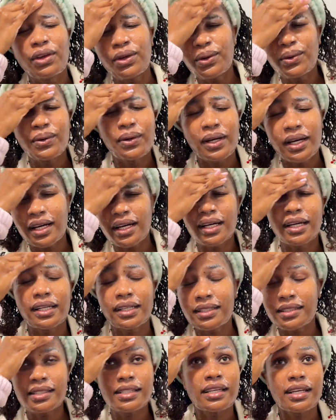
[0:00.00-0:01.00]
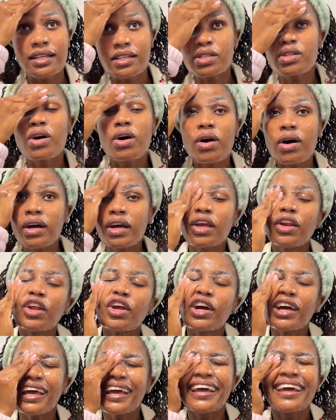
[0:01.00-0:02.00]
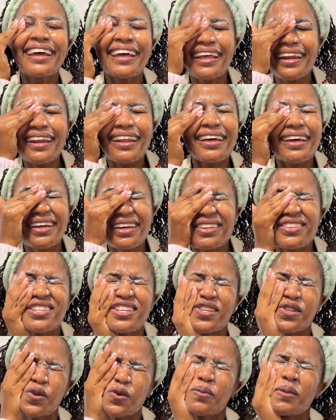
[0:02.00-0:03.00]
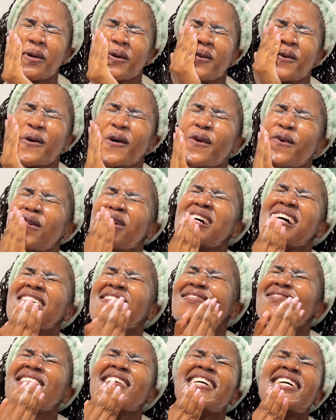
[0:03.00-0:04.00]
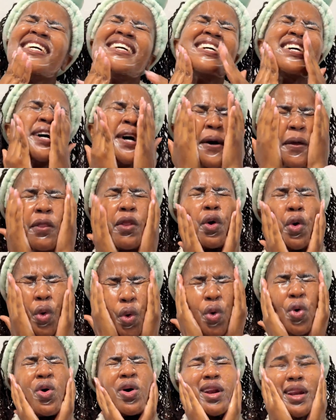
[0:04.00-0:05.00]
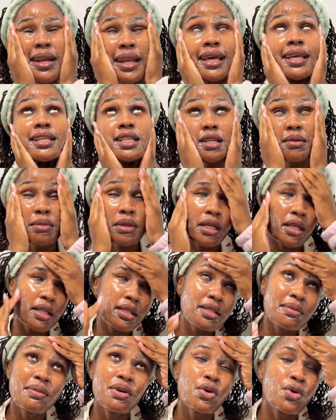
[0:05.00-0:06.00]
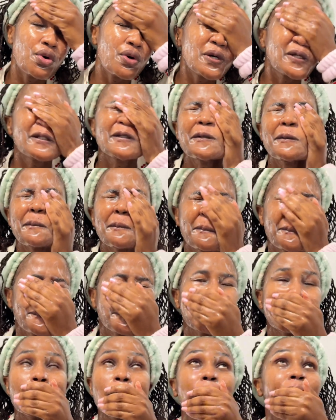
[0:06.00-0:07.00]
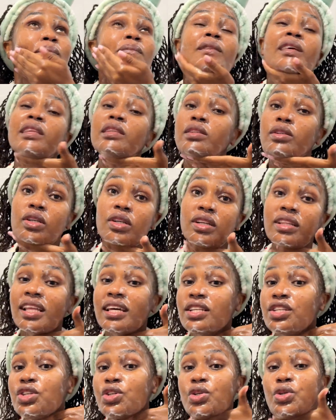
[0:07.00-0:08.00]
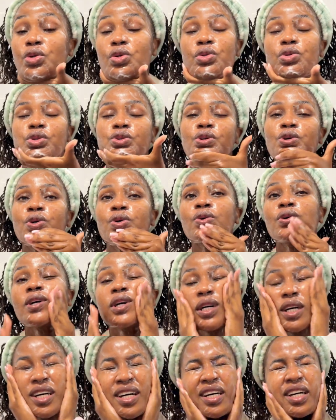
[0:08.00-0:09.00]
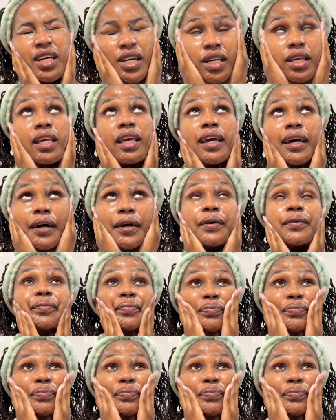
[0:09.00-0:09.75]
you can sing a song in your head, just to make sure you cover the whole 90 minutes because it's good that you do so. Yeah.